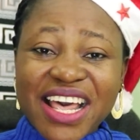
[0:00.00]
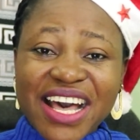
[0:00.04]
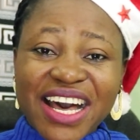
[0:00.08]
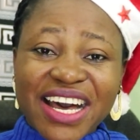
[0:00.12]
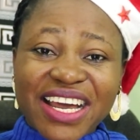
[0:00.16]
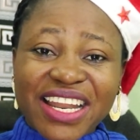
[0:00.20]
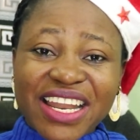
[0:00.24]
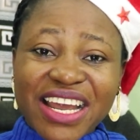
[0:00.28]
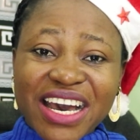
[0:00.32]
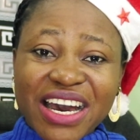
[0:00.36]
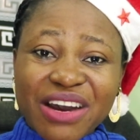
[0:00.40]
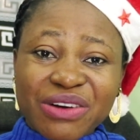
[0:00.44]

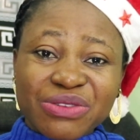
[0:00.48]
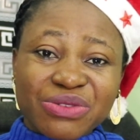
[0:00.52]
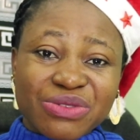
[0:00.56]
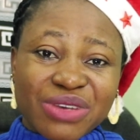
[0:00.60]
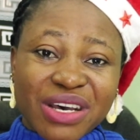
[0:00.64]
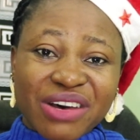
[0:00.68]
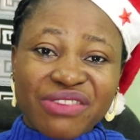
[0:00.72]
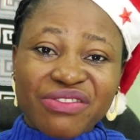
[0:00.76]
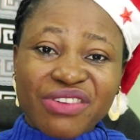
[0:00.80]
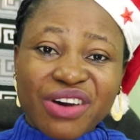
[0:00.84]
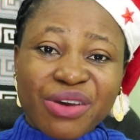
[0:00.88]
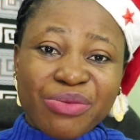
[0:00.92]
and how
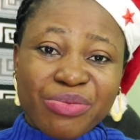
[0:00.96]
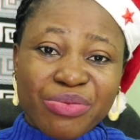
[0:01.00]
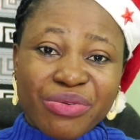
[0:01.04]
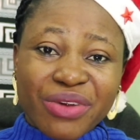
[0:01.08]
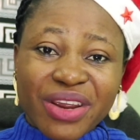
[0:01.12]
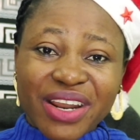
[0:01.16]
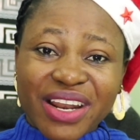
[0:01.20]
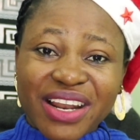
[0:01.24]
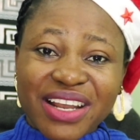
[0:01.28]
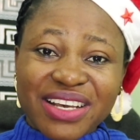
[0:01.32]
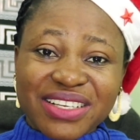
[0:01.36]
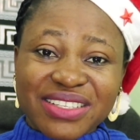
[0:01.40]
to avoid
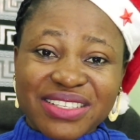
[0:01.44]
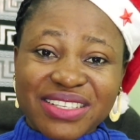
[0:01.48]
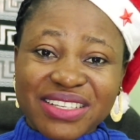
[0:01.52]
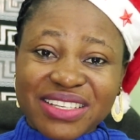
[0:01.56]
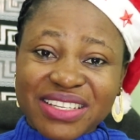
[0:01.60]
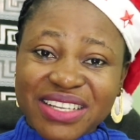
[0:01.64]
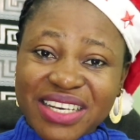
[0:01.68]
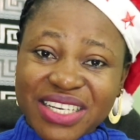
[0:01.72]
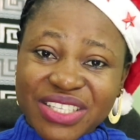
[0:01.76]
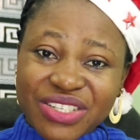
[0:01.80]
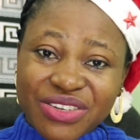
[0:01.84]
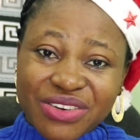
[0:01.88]
pregnancy
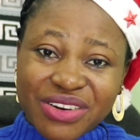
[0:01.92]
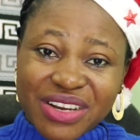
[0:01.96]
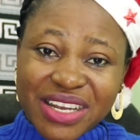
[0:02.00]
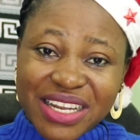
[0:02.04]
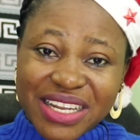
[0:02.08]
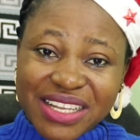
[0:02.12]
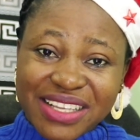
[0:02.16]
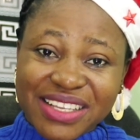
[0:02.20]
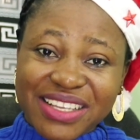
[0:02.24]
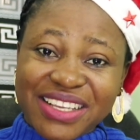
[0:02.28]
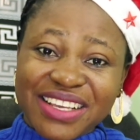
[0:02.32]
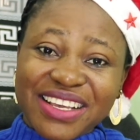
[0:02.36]

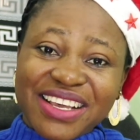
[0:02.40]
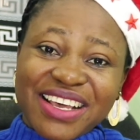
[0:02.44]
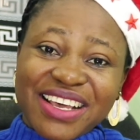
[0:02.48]
naturally.